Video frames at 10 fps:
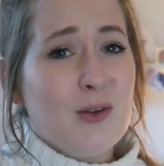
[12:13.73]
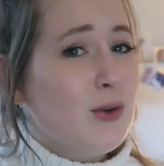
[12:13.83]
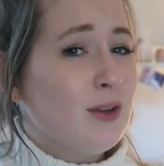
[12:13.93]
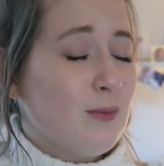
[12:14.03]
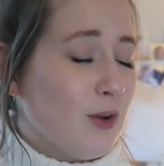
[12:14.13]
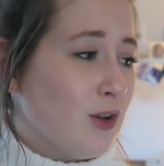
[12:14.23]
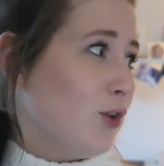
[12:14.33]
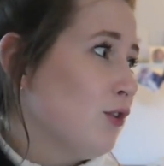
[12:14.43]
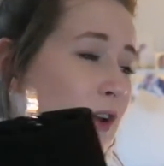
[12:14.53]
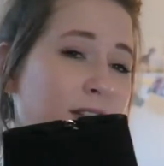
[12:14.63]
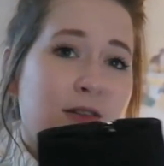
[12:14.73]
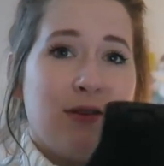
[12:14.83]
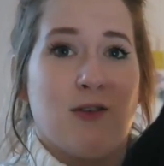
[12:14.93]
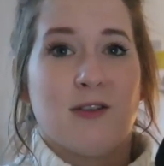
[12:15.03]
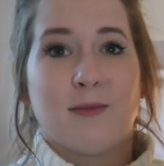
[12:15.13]
Who doesn't want a new dress
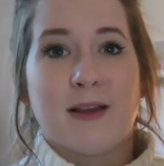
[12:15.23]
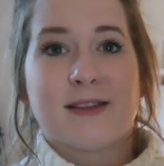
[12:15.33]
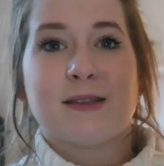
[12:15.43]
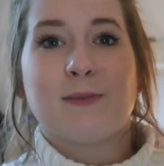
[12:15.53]
every Christmas?